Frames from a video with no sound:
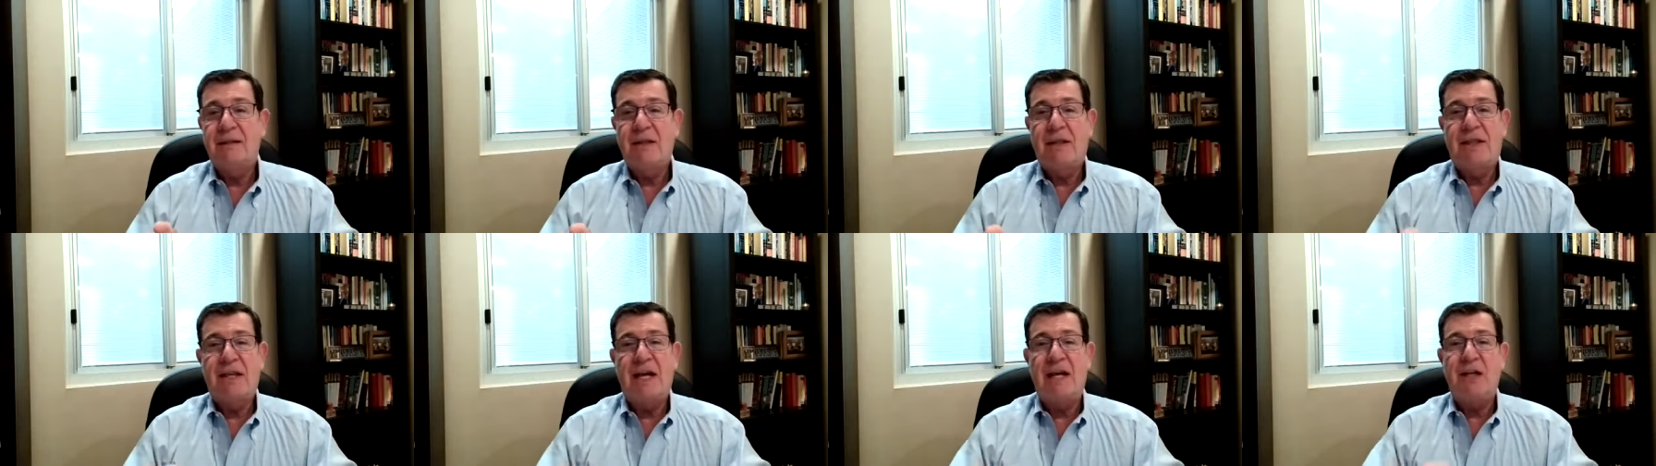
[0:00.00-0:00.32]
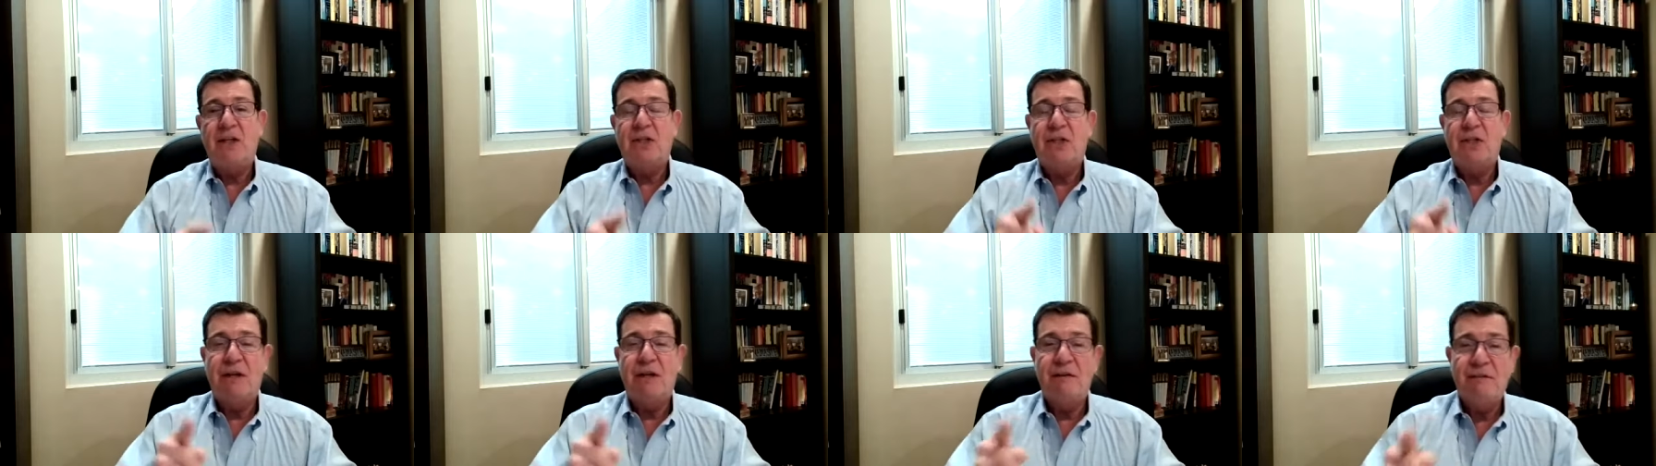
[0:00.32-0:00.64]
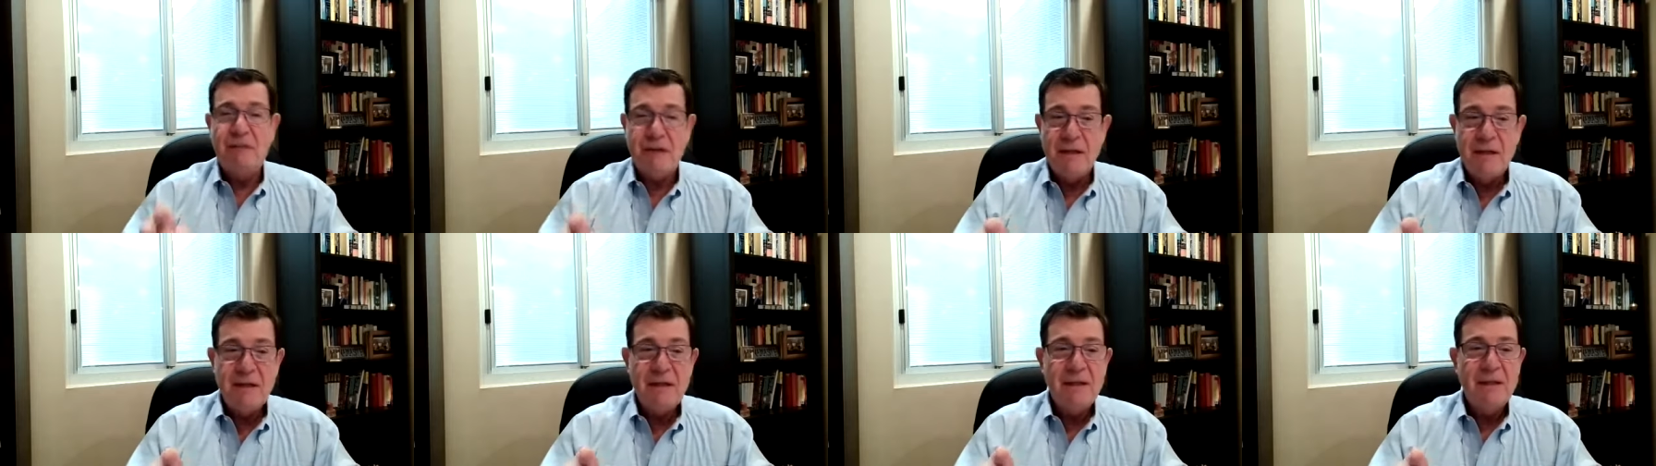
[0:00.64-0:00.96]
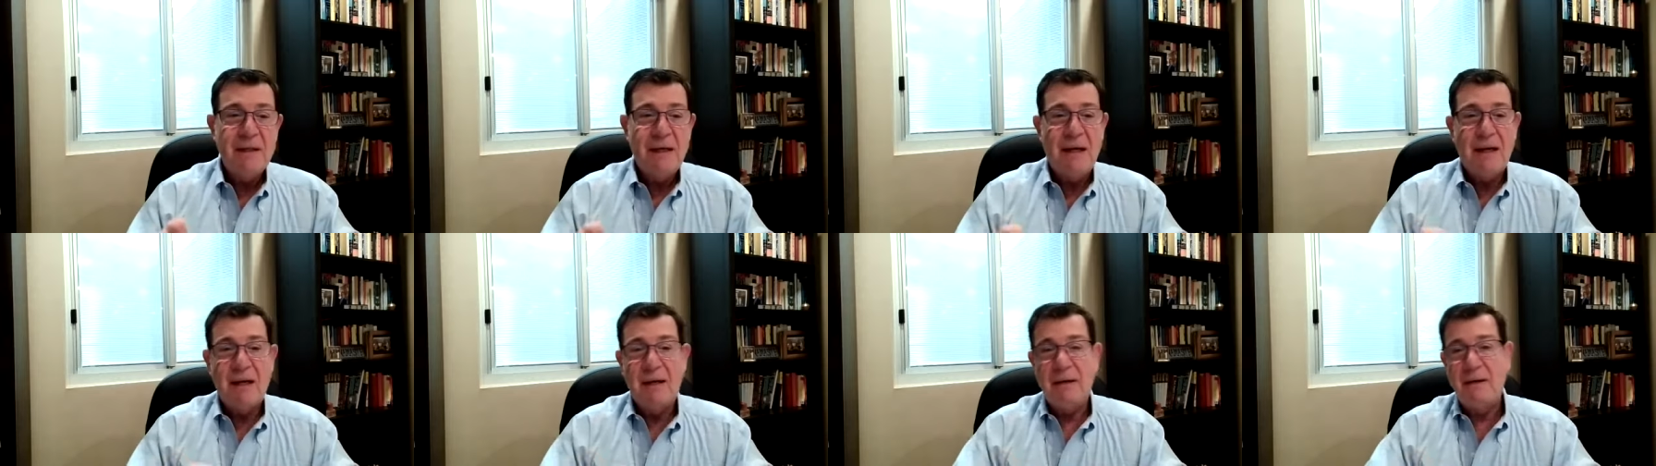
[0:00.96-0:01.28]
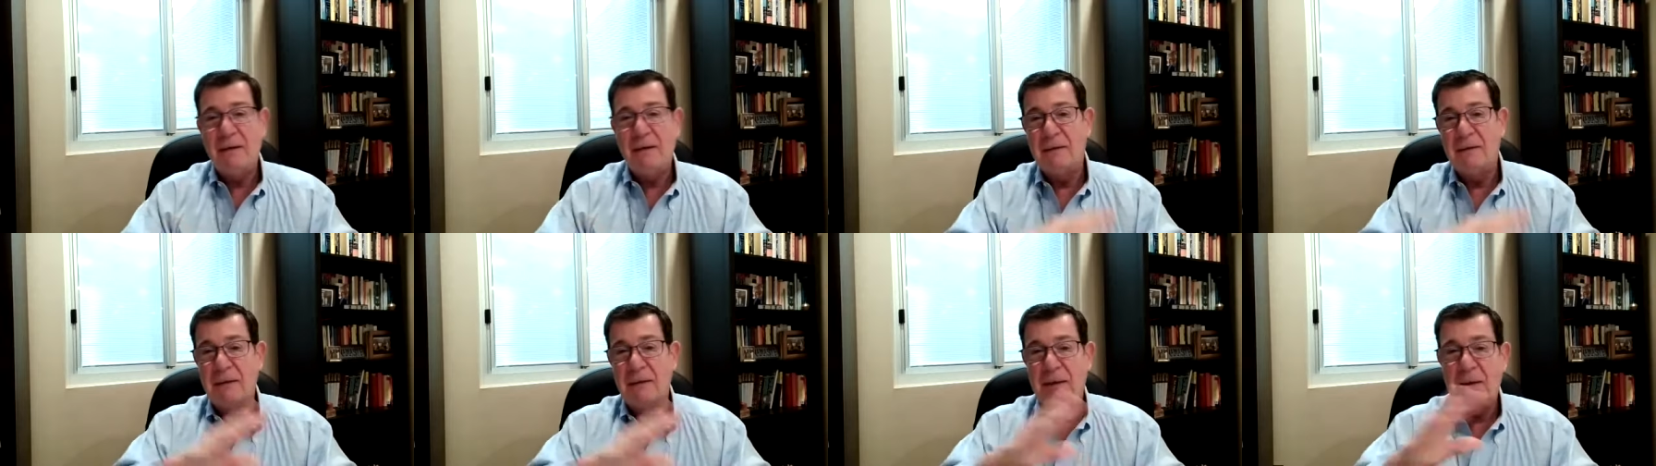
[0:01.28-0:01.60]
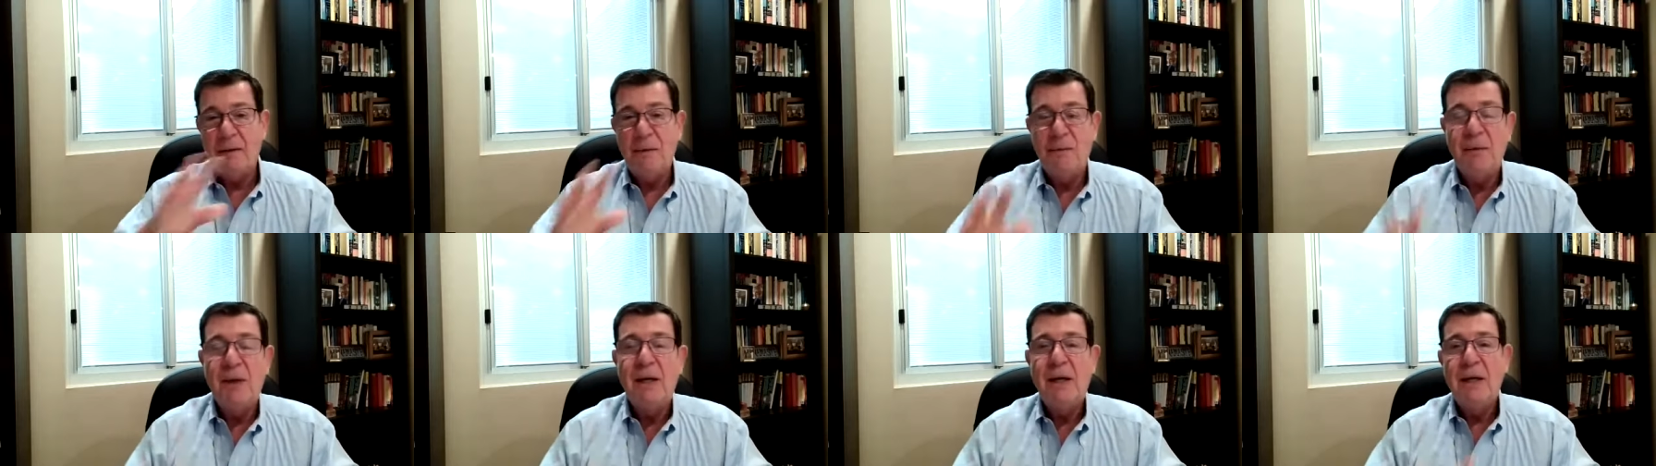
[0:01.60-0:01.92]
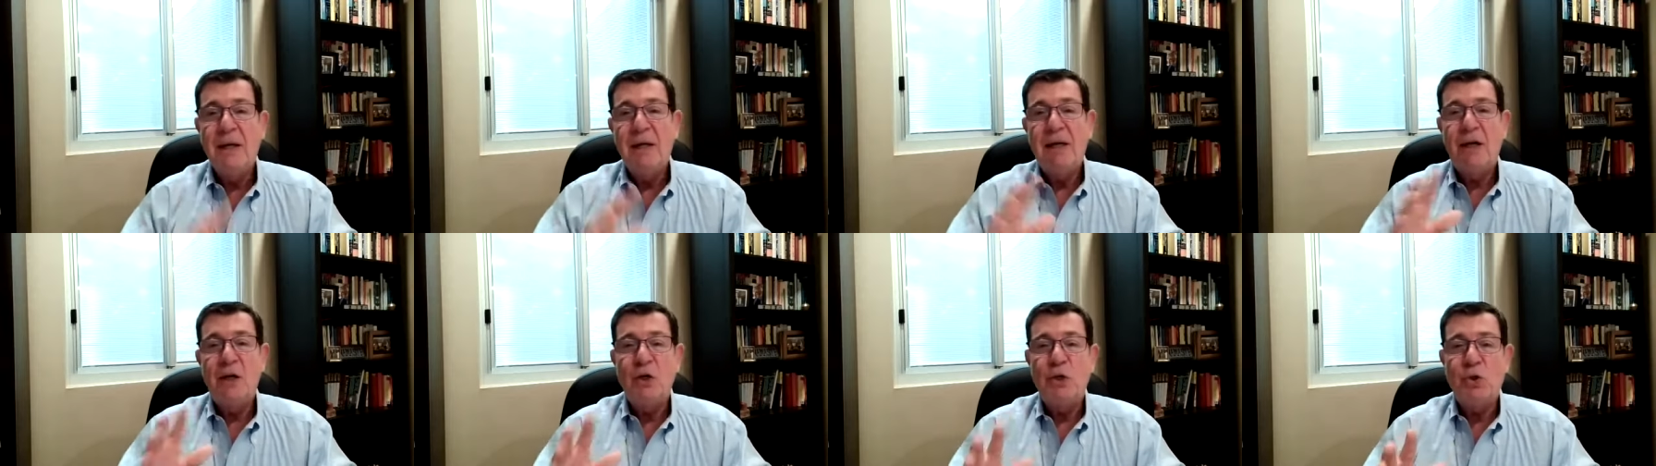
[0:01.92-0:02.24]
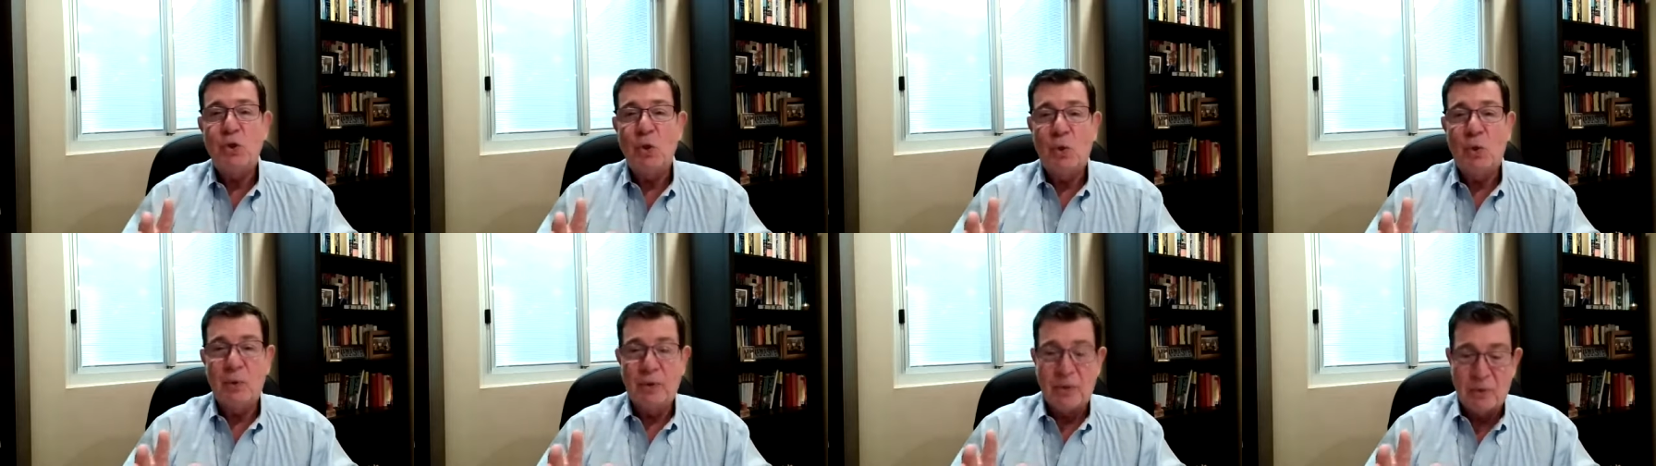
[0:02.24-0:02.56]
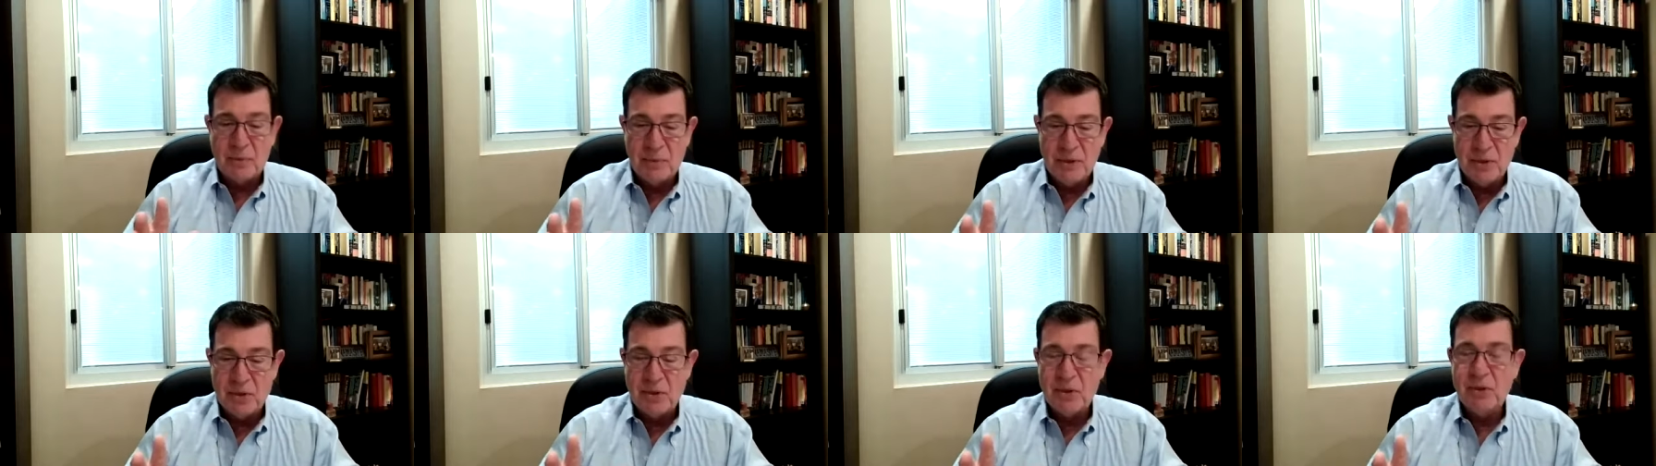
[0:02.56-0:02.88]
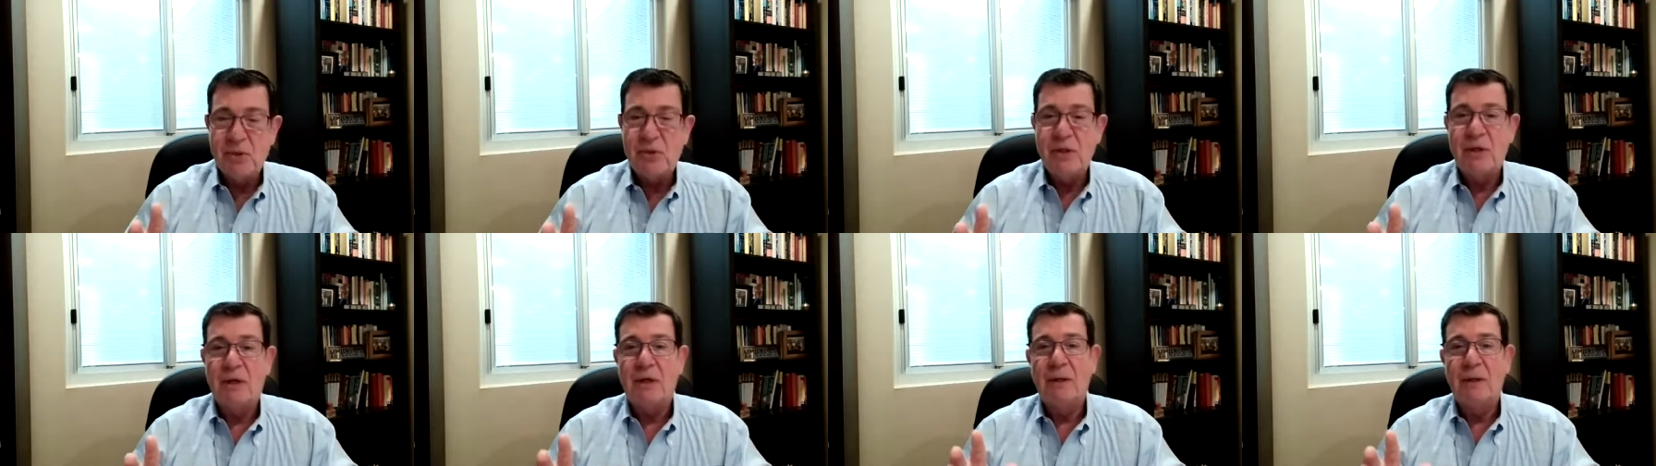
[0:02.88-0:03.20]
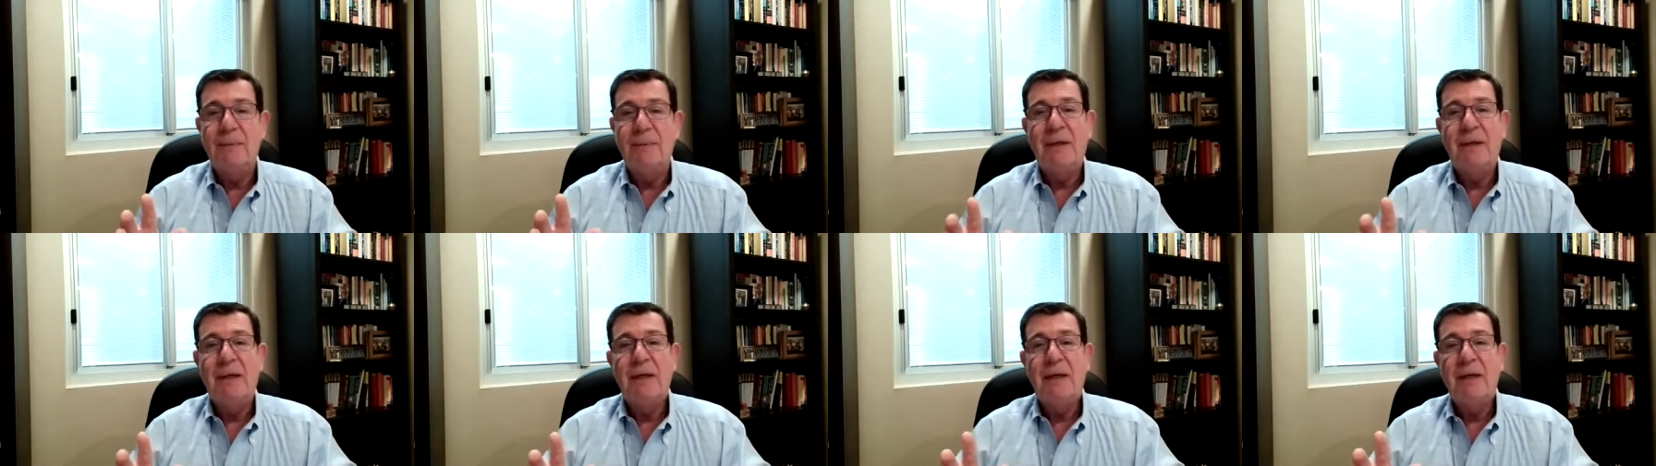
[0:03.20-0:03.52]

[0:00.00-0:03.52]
Thanksgiving, and the historic reasons are